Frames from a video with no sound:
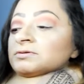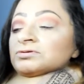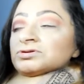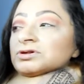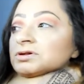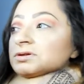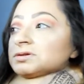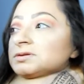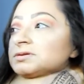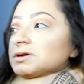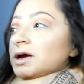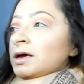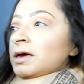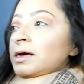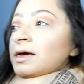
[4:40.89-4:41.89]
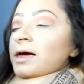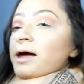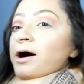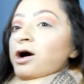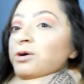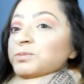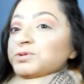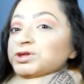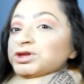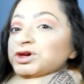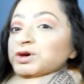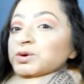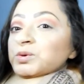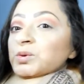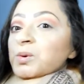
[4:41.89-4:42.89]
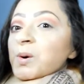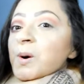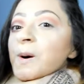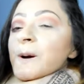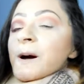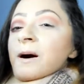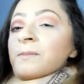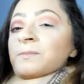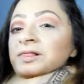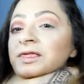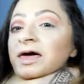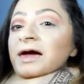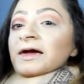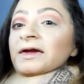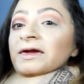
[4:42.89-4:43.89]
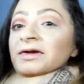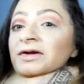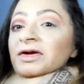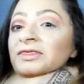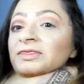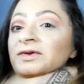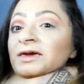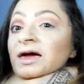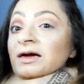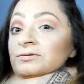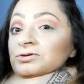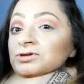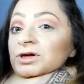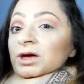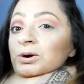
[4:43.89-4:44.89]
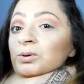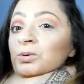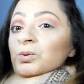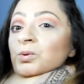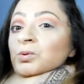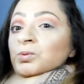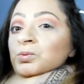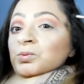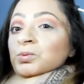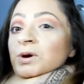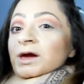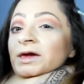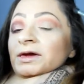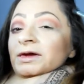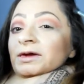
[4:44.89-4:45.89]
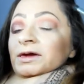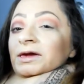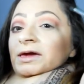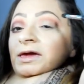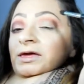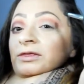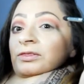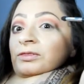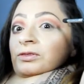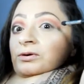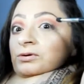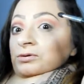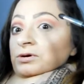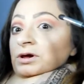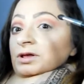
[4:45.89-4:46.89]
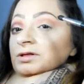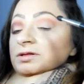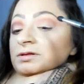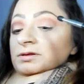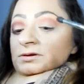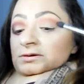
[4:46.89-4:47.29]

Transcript: just helps you apply the eyeshadow right in the crease.